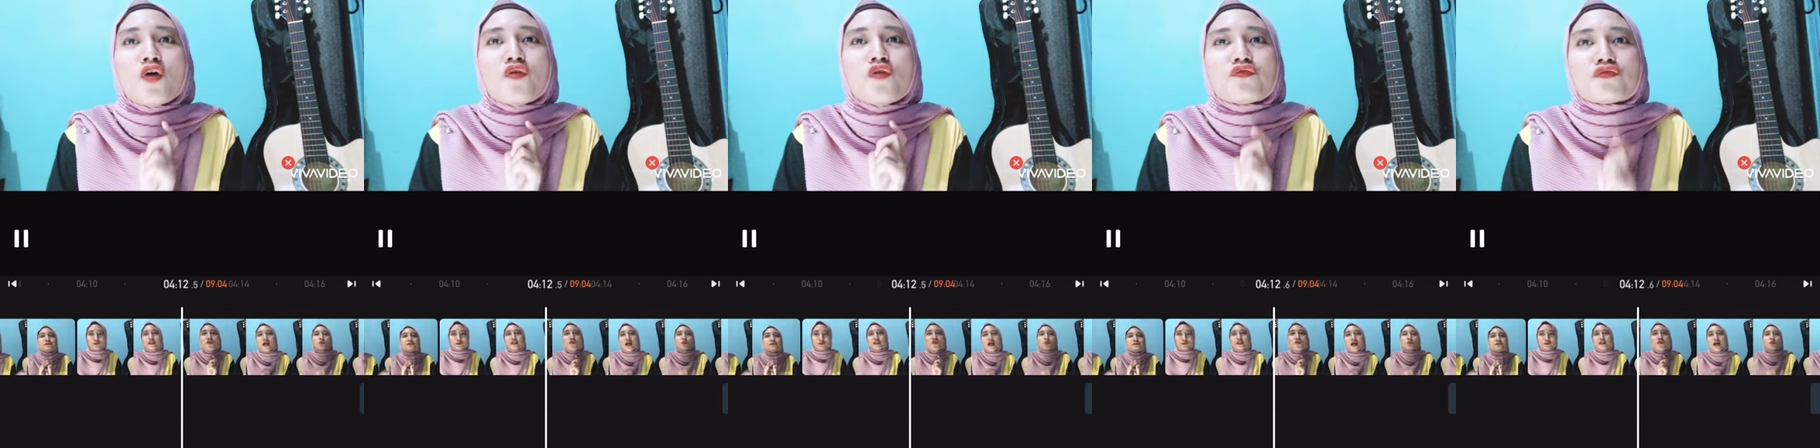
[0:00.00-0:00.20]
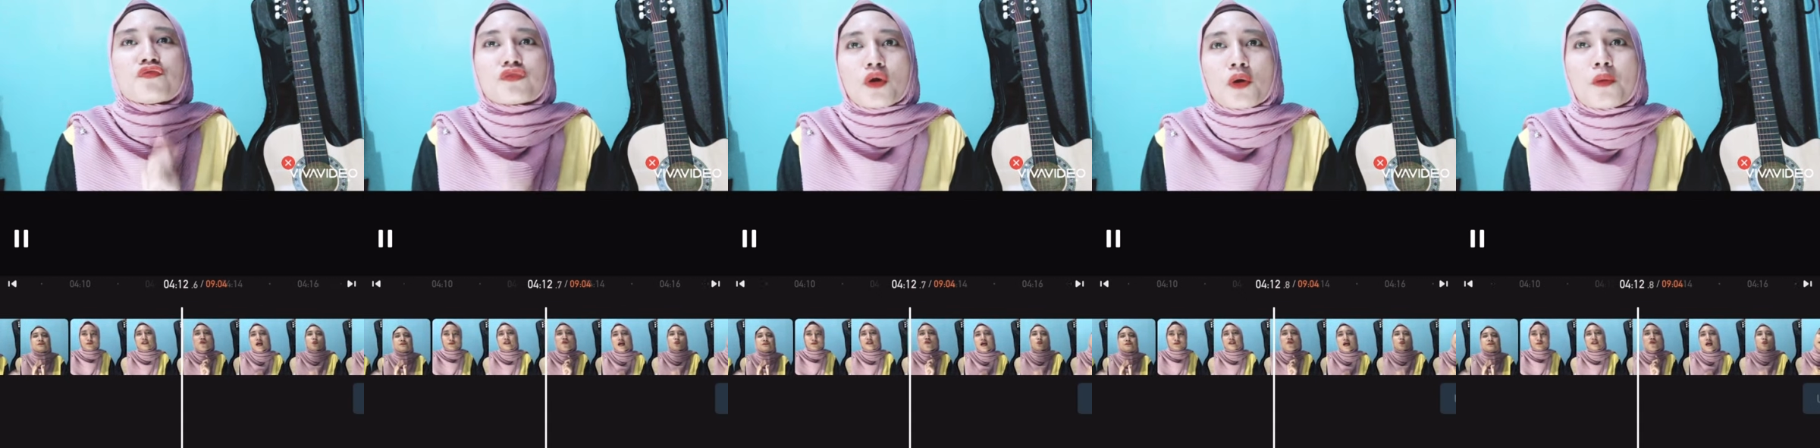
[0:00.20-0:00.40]

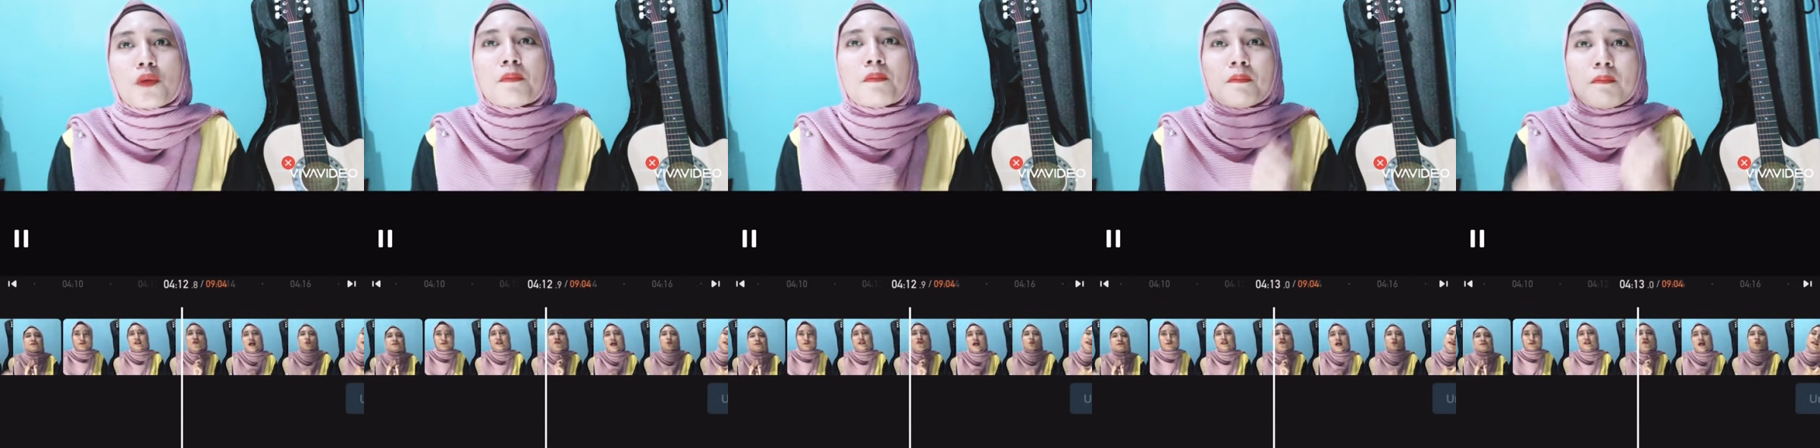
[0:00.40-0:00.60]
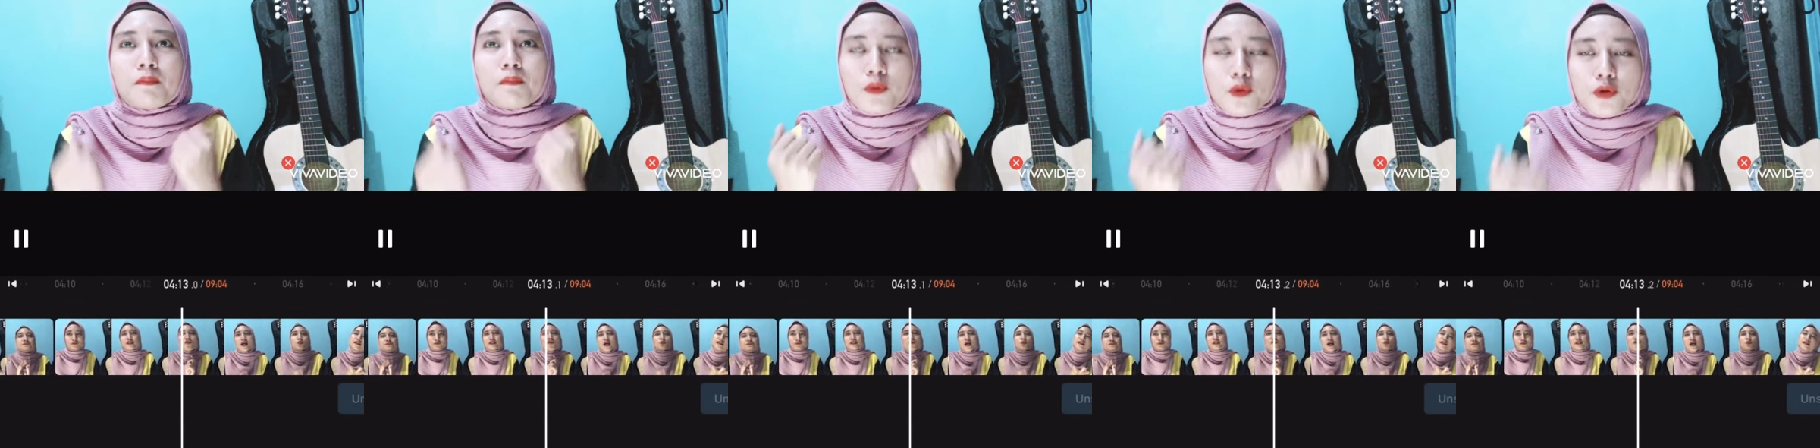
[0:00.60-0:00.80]
from
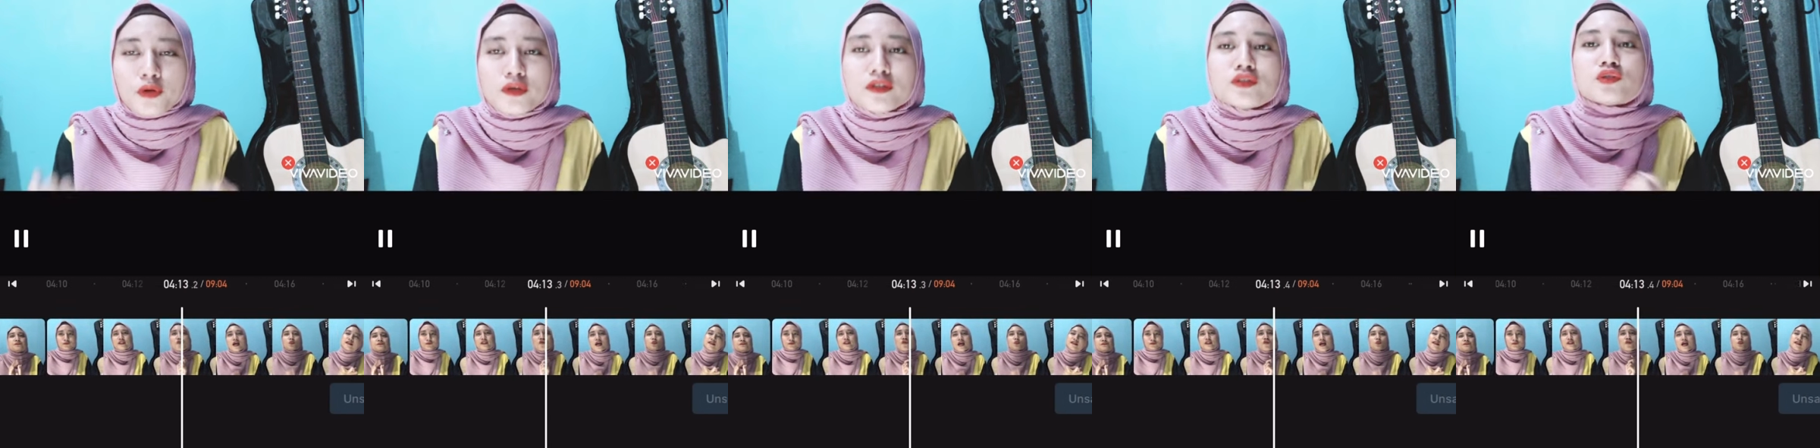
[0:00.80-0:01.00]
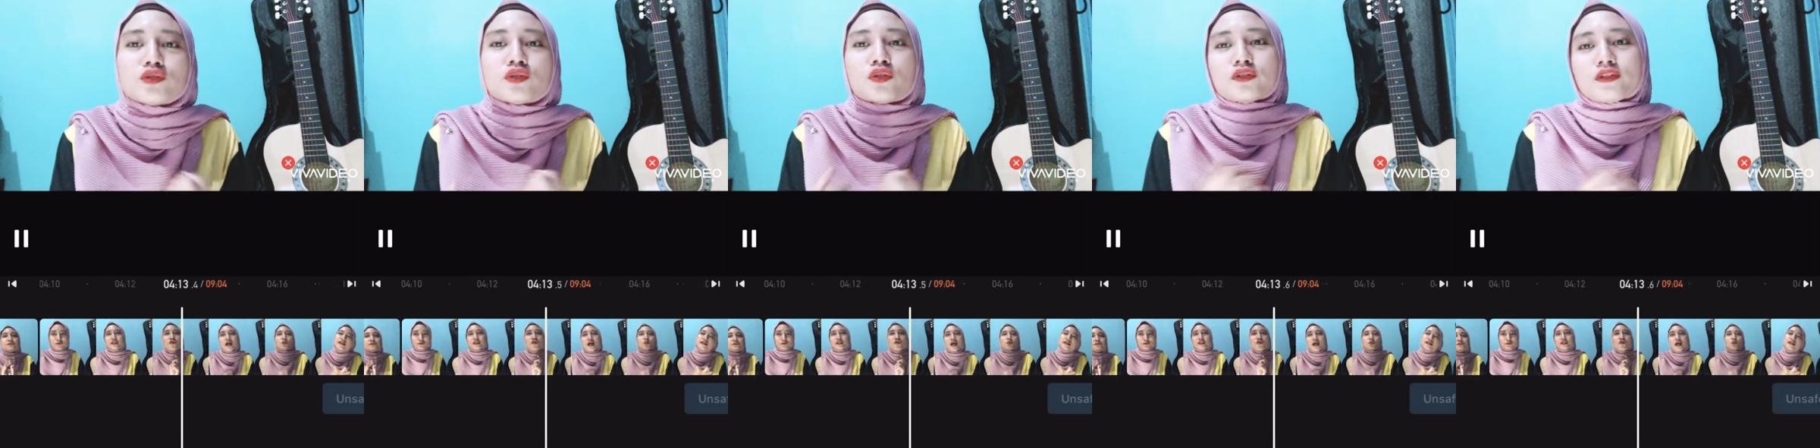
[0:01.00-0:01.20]

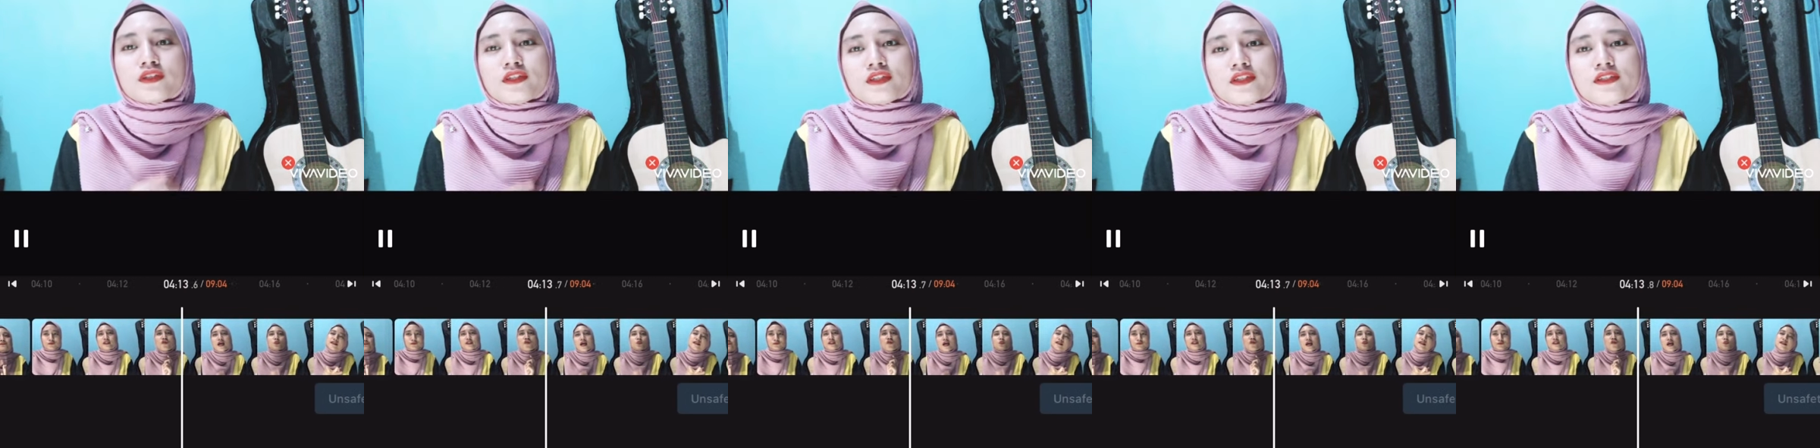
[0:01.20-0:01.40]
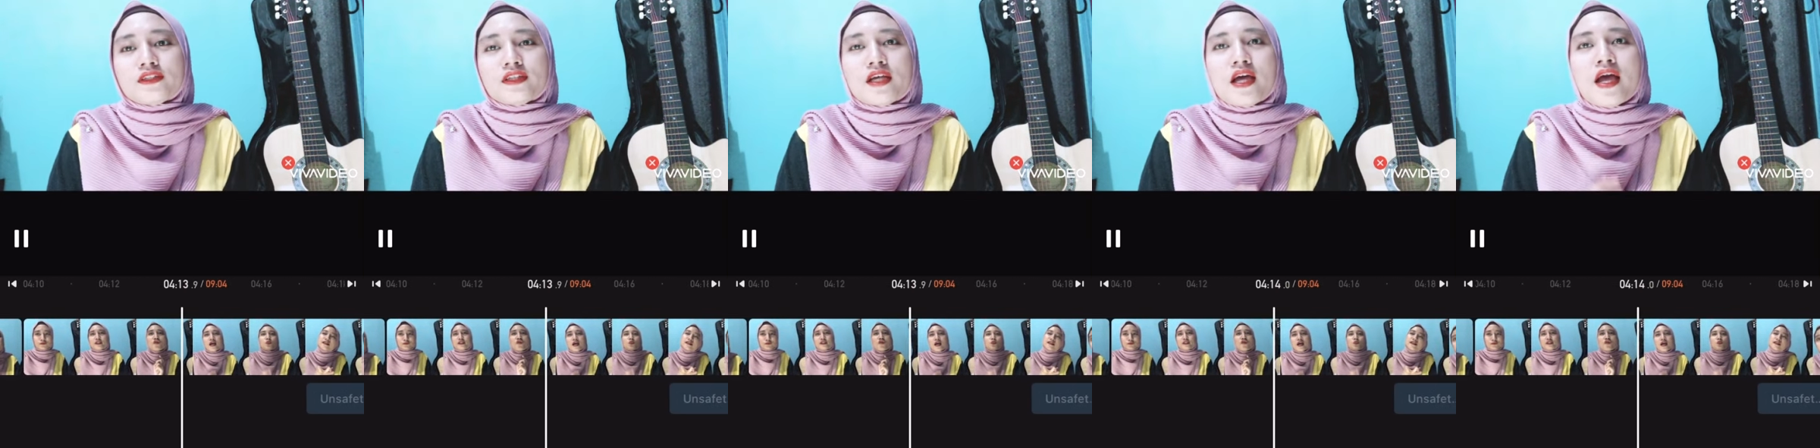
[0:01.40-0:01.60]
point
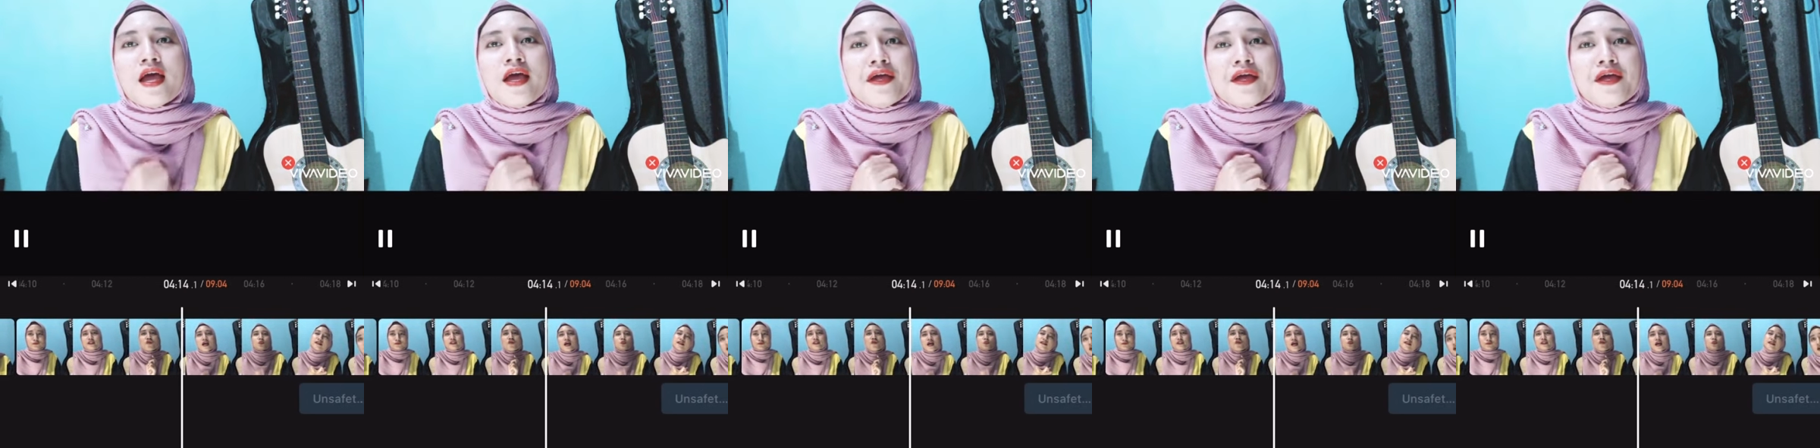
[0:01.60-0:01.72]
sources